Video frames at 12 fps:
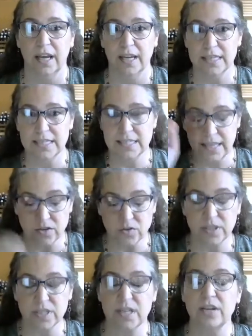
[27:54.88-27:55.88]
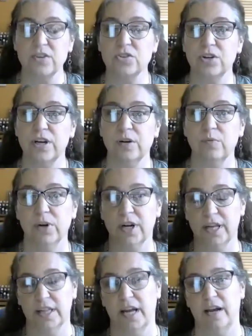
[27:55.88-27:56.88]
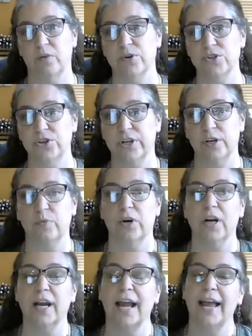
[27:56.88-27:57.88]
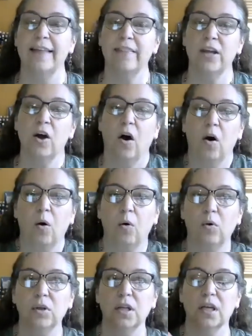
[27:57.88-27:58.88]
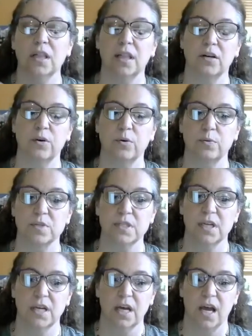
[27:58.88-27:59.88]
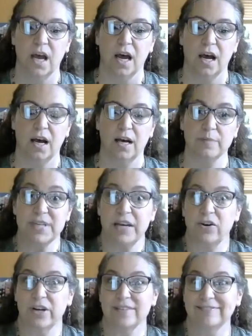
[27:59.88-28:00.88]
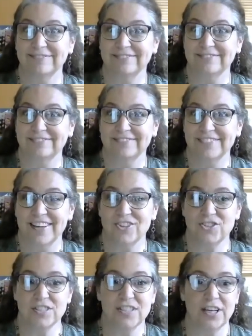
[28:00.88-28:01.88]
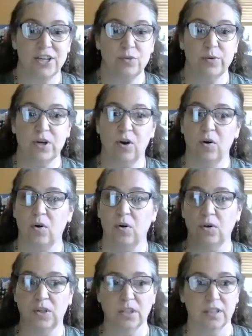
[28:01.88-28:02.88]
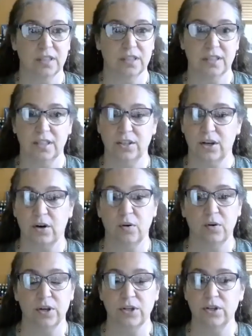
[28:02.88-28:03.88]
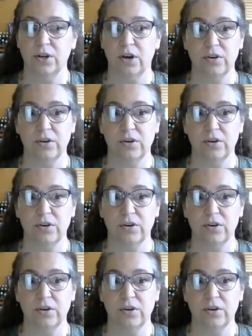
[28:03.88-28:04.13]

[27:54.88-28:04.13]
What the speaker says: Schedule the days you're going to work and the hours you're going to work, and then hold those sacred. Just like you would hold, you go to